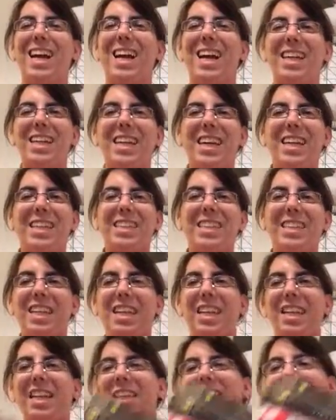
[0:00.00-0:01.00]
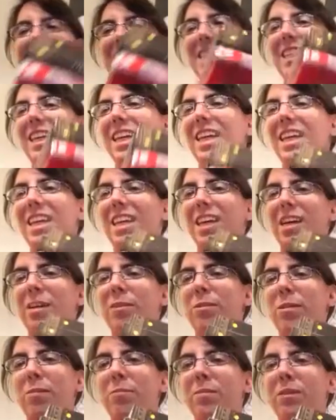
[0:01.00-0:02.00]
Hi guys, and today
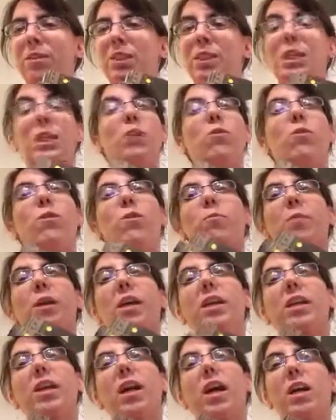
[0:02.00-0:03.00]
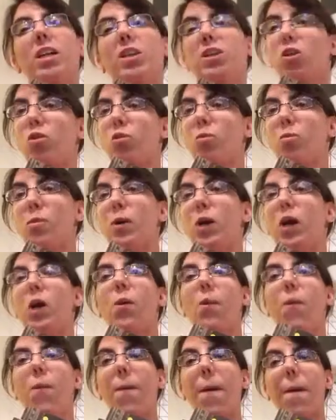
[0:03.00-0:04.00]
I'm coming to you with my October
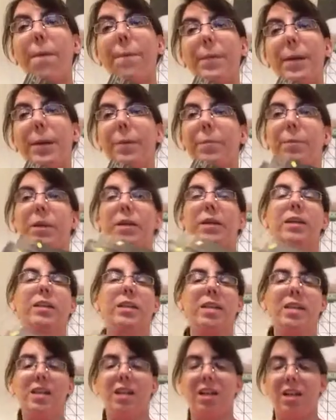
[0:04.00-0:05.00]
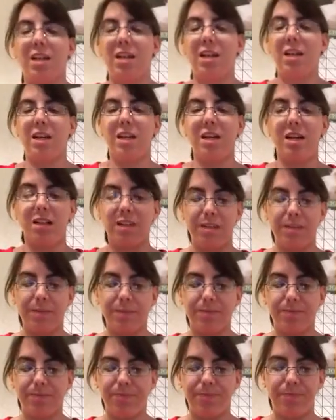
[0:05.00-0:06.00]
wrap up.
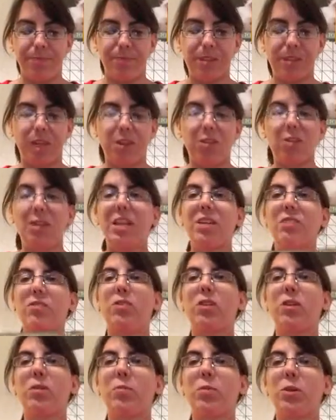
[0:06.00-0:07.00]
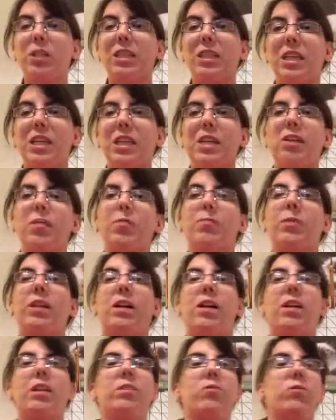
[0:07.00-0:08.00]
Um, I only have three books here,
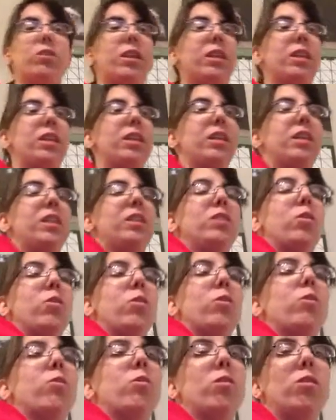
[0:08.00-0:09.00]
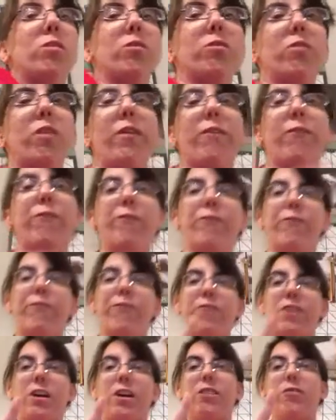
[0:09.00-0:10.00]
but I read a total of
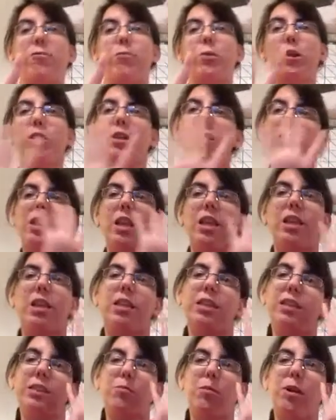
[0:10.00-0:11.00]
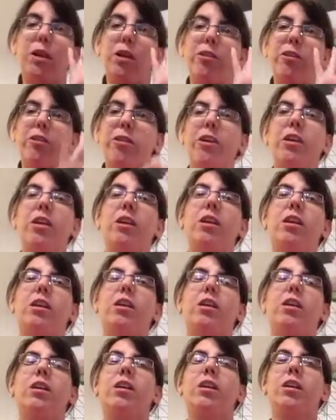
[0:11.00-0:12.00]
five books this month.
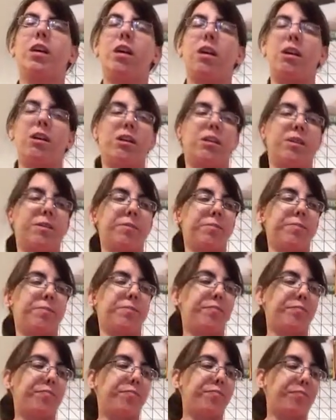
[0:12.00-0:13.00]
Um,